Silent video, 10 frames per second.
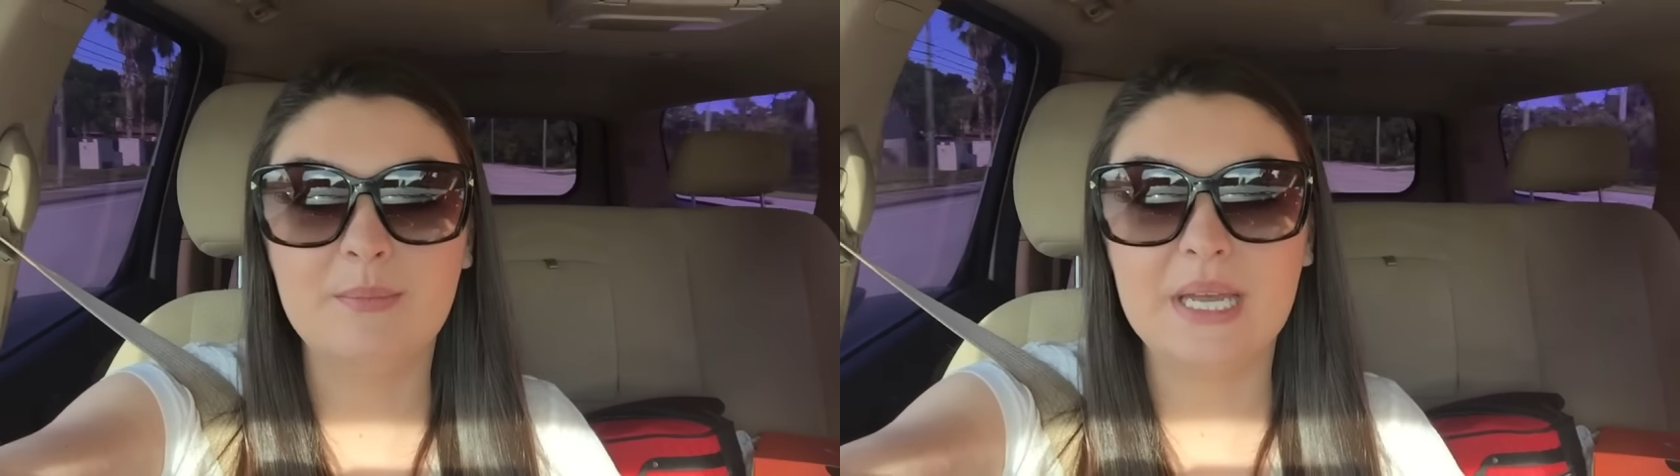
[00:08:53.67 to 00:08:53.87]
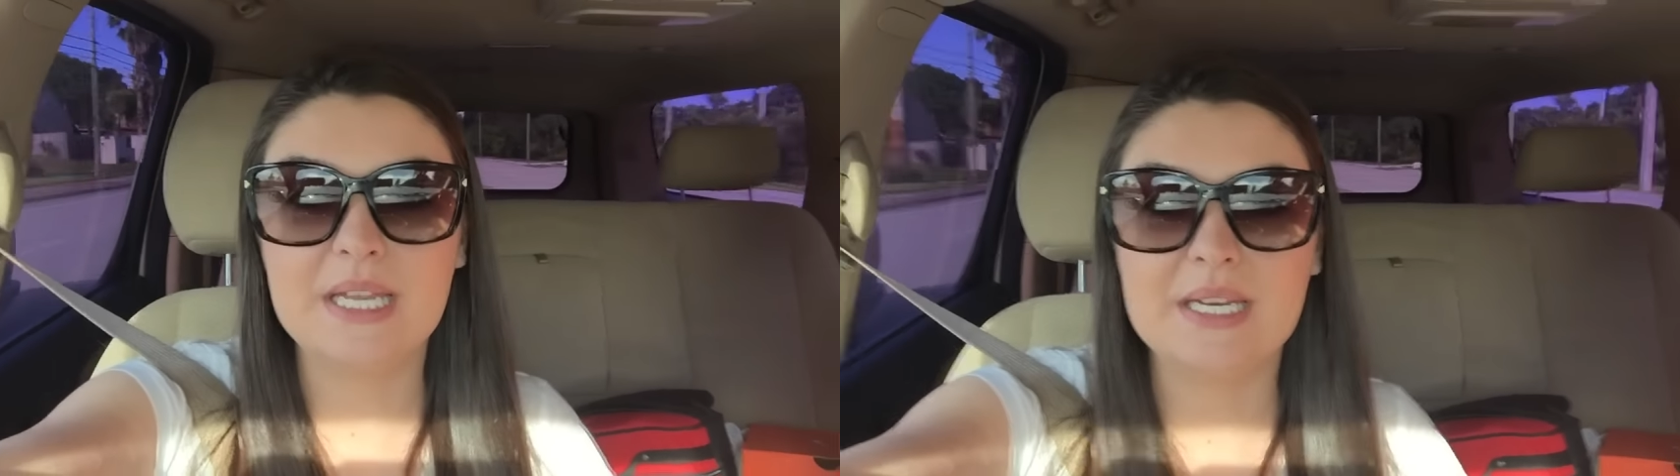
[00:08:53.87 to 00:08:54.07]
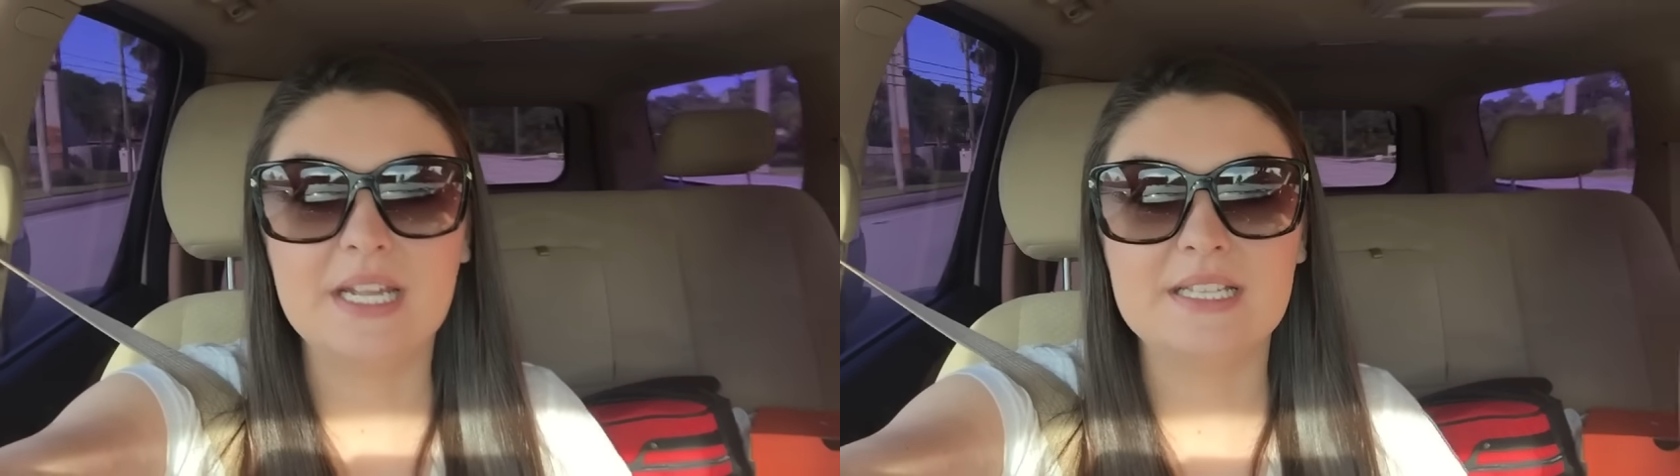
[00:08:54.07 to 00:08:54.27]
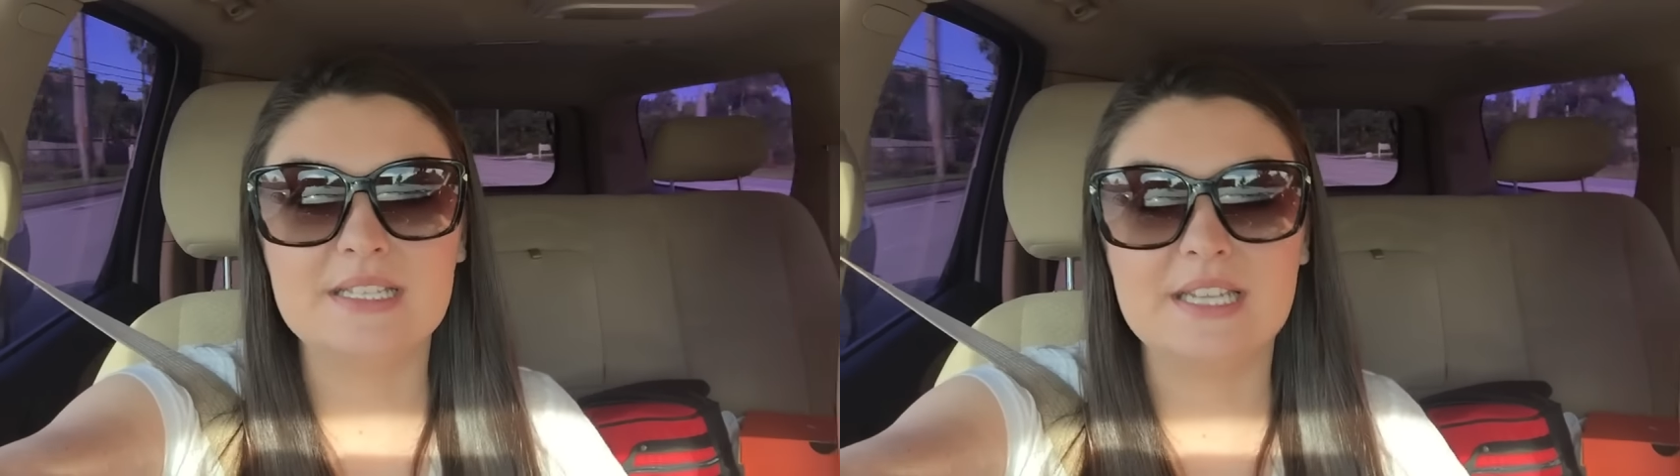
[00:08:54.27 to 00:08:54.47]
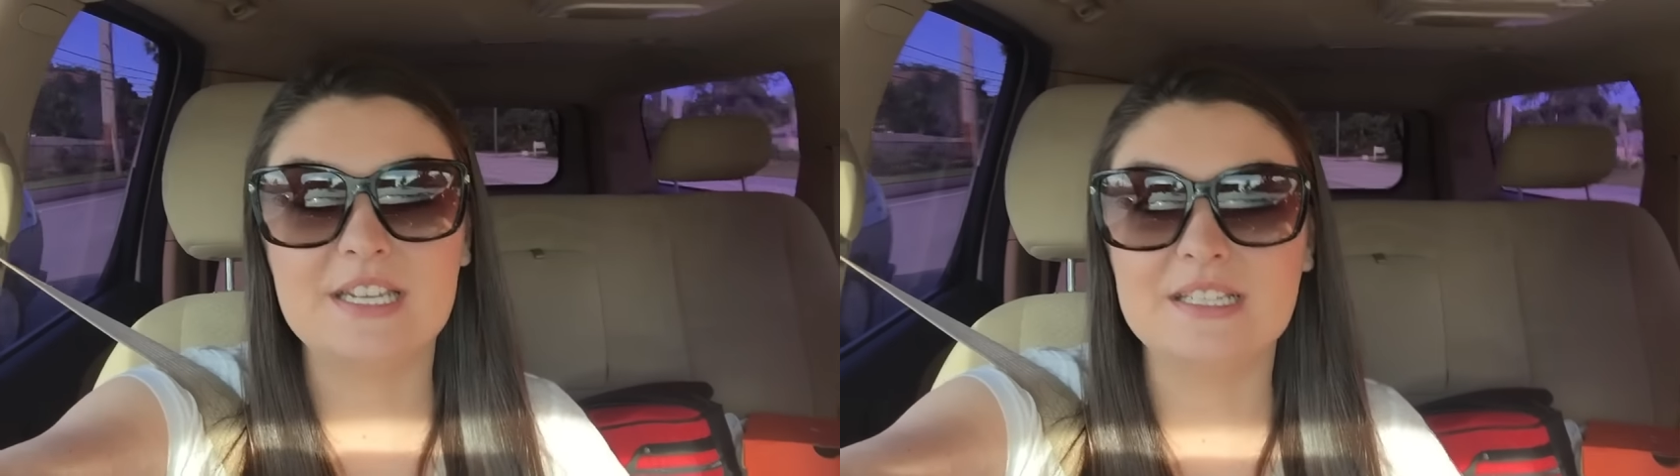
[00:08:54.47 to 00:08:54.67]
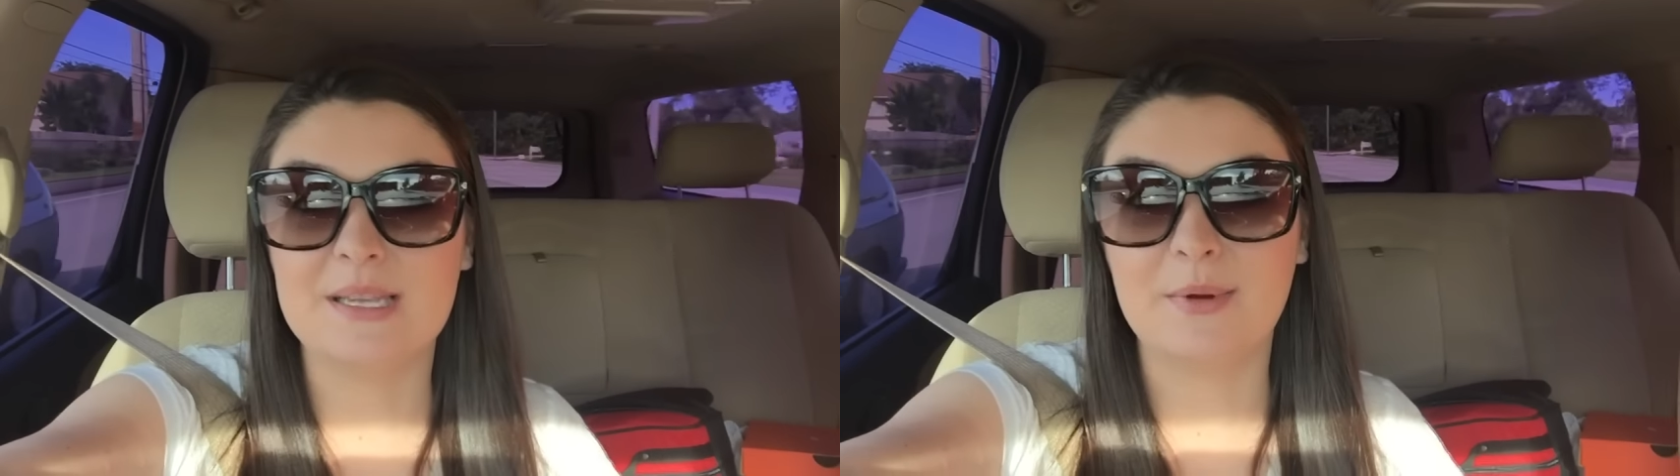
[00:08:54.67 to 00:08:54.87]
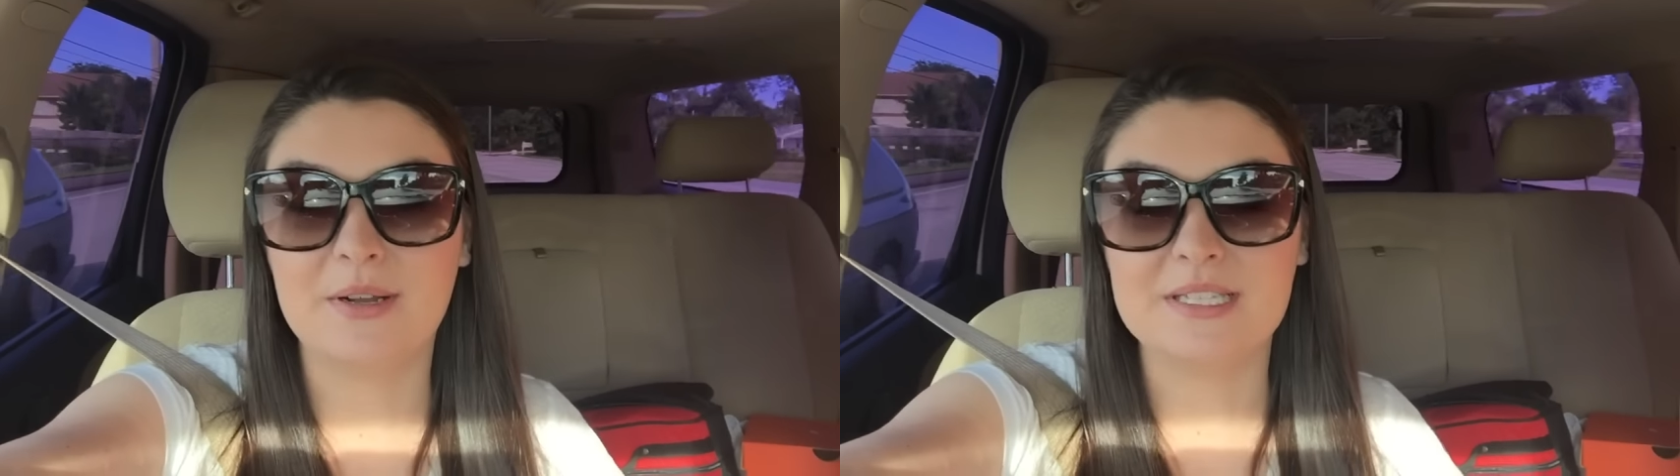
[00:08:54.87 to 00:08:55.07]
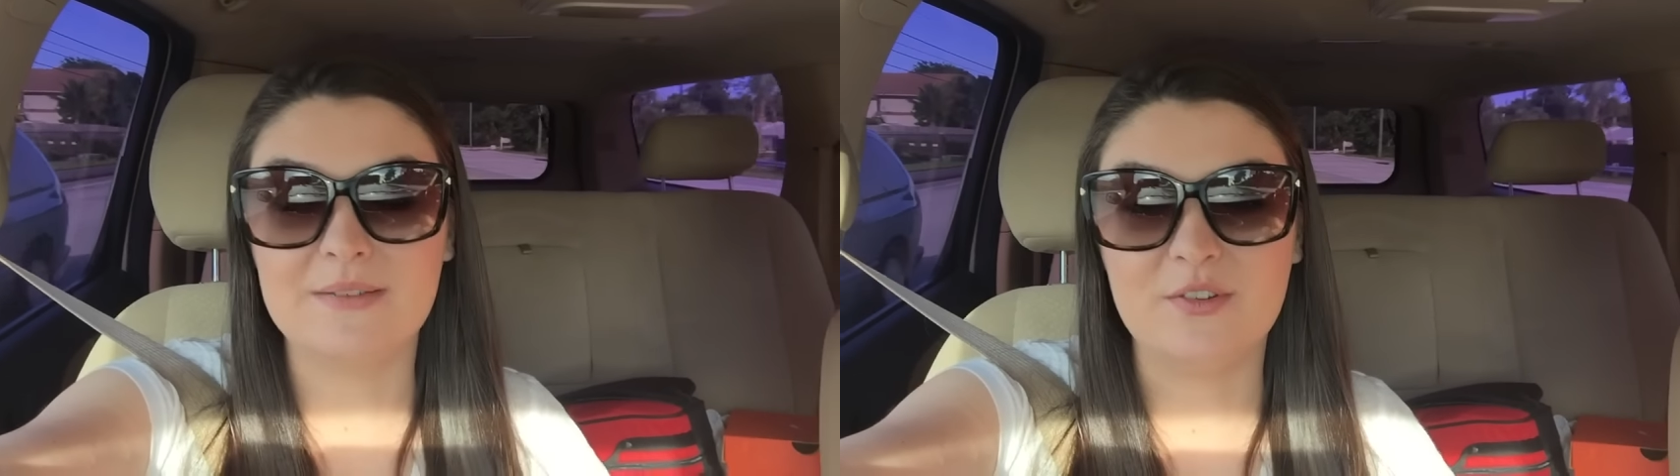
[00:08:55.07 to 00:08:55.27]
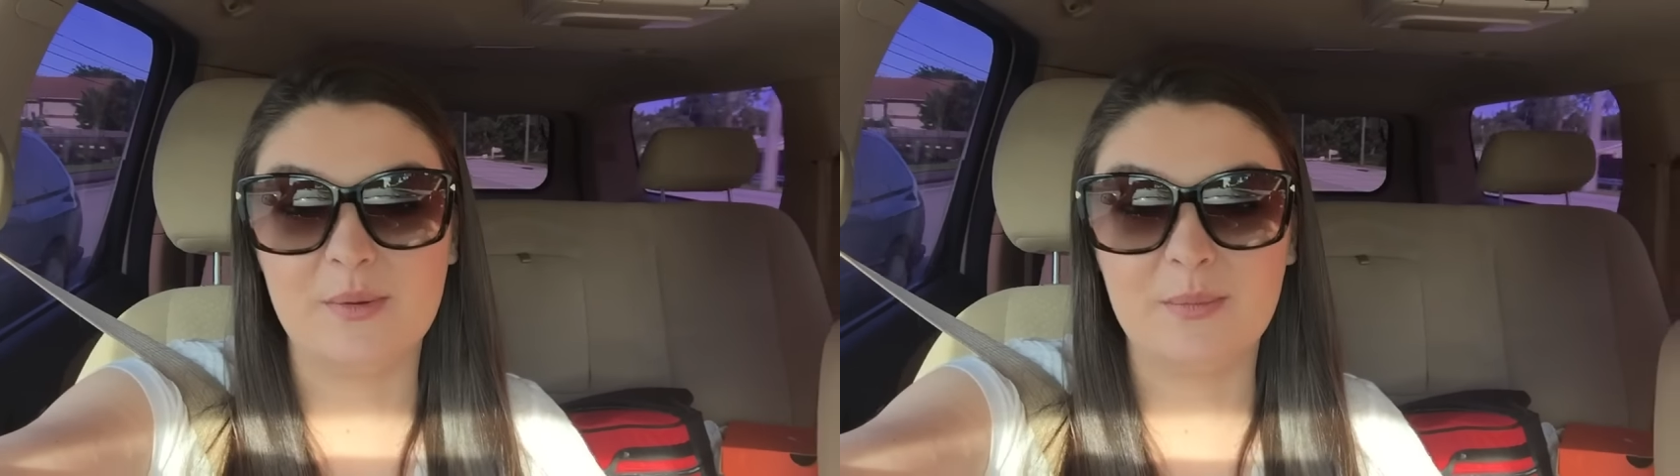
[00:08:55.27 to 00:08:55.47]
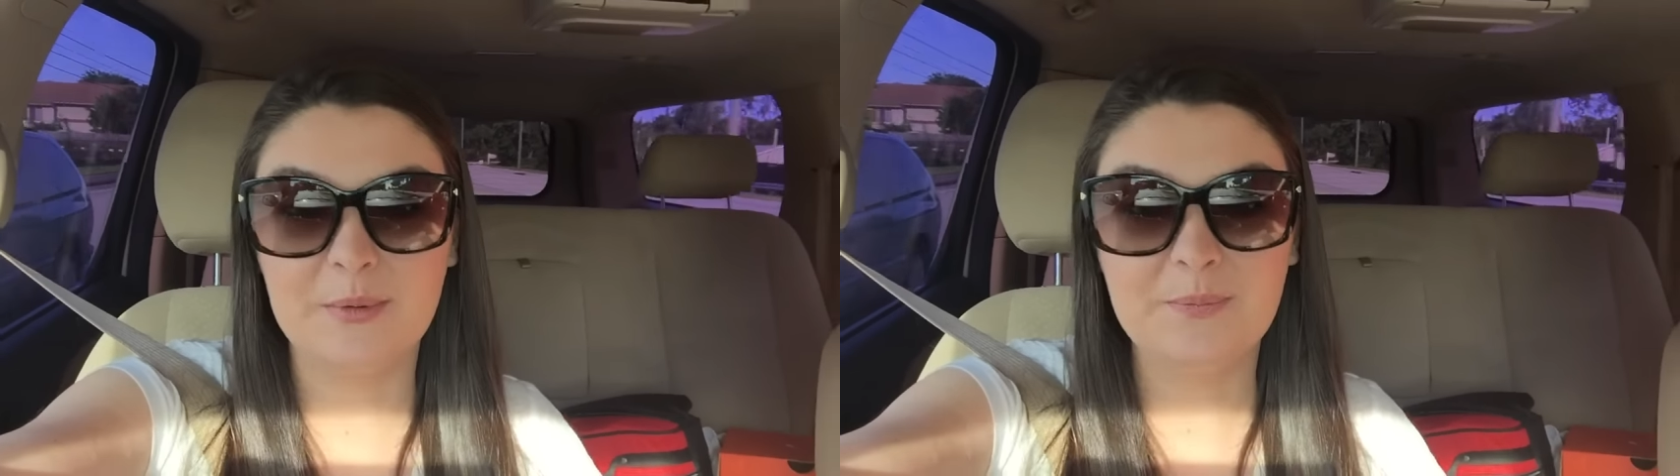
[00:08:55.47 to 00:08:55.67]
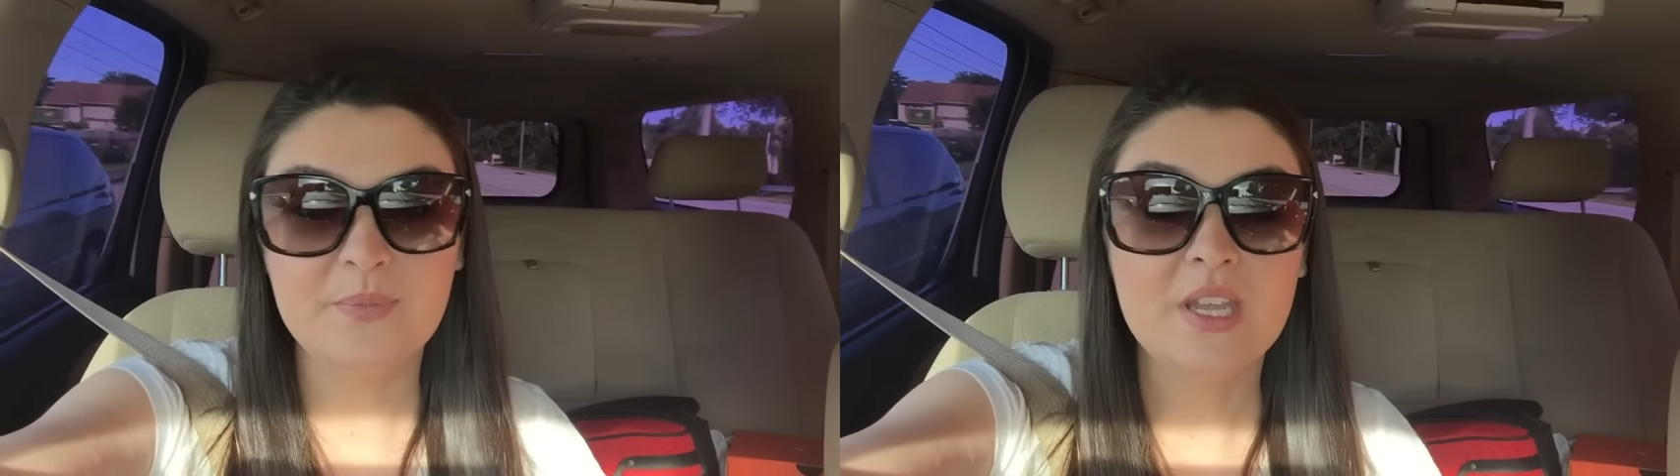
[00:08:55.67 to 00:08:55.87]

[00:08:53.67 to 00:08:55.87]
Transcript: but it's in December instead of November.